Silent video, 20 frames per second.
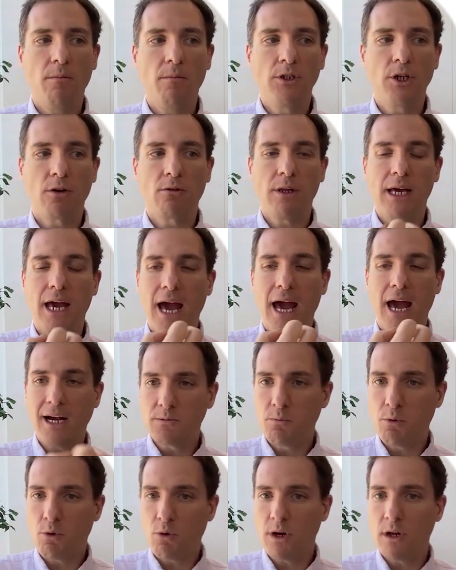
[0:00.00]
generally
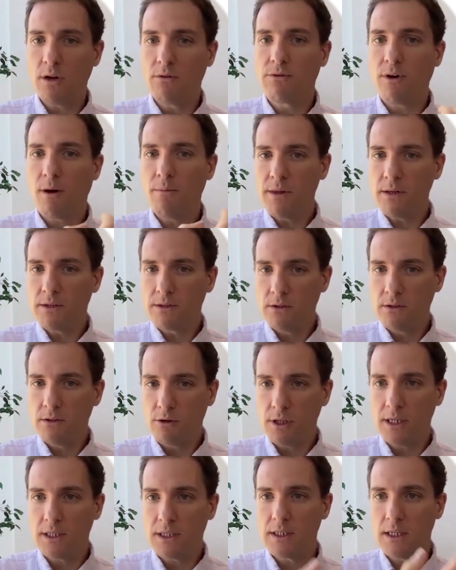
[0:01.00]
exported from the
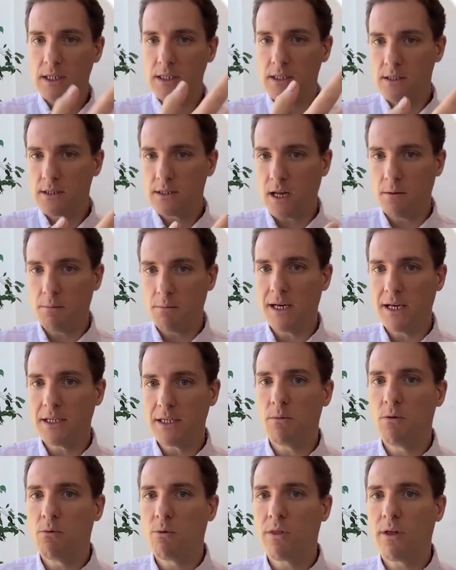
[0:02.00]
nucleus into the
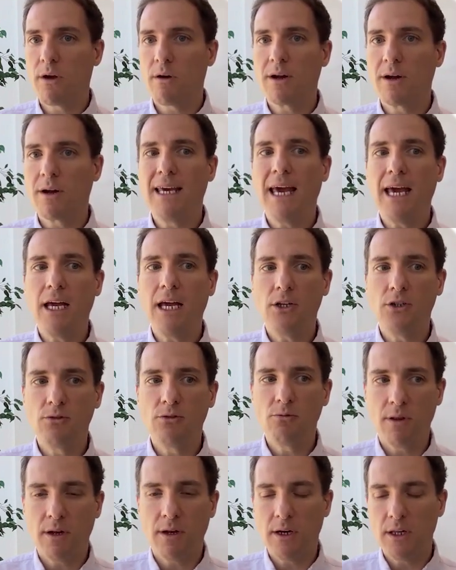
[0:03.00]
cytoplasm where
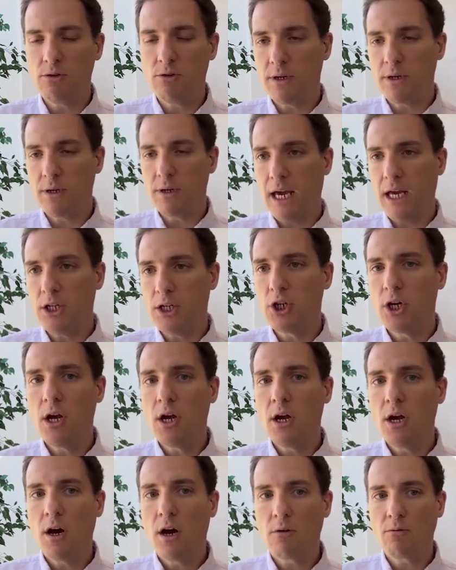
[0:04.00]
they need to engage
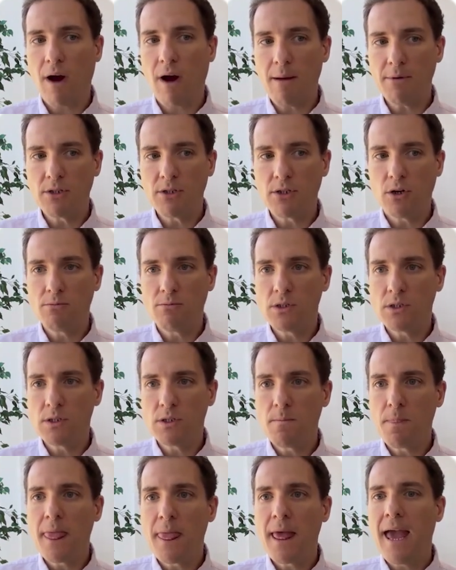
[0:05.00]
ribosomes
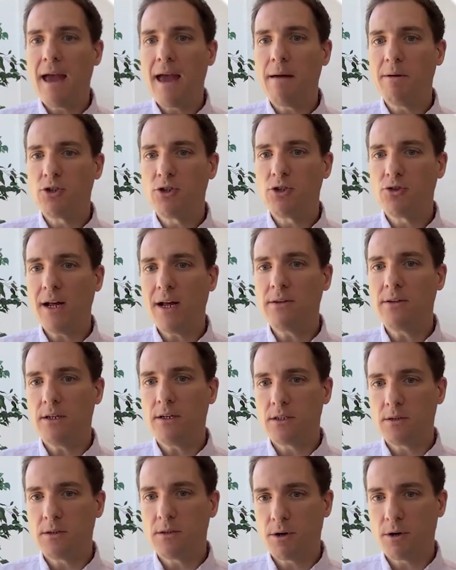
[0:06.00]
and be
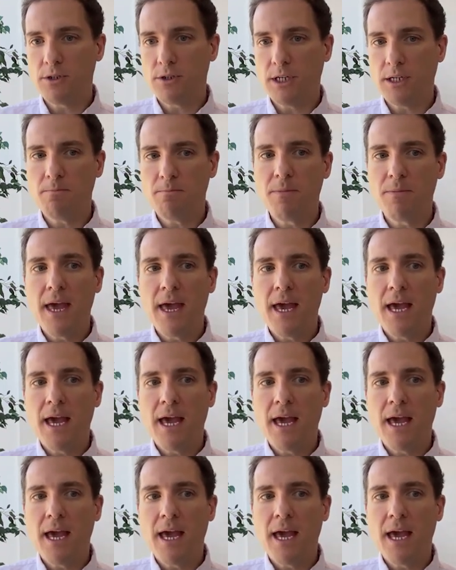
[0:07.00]
translated into protein.